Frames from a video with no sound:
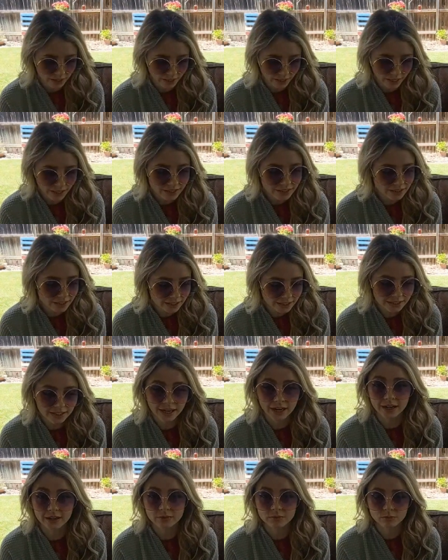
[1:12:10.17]
I can't click
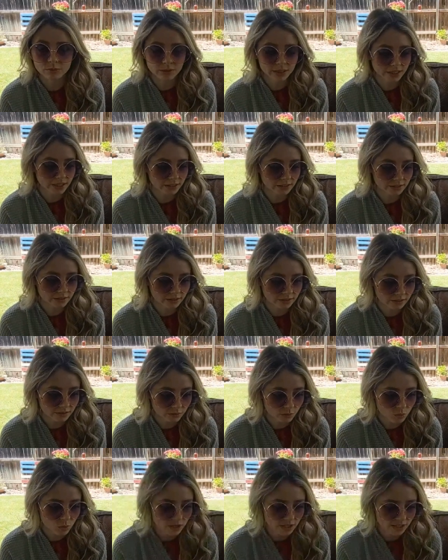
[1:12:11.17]
that, but
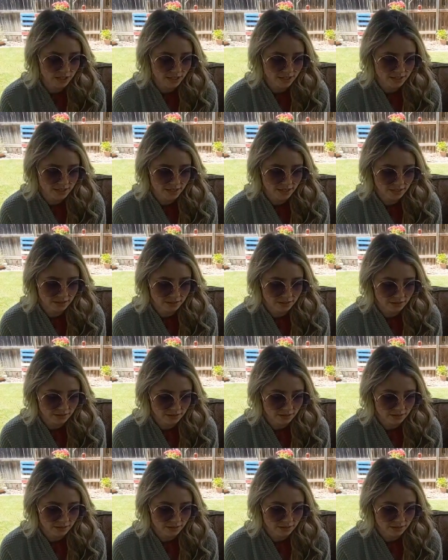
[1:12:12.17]
what is it?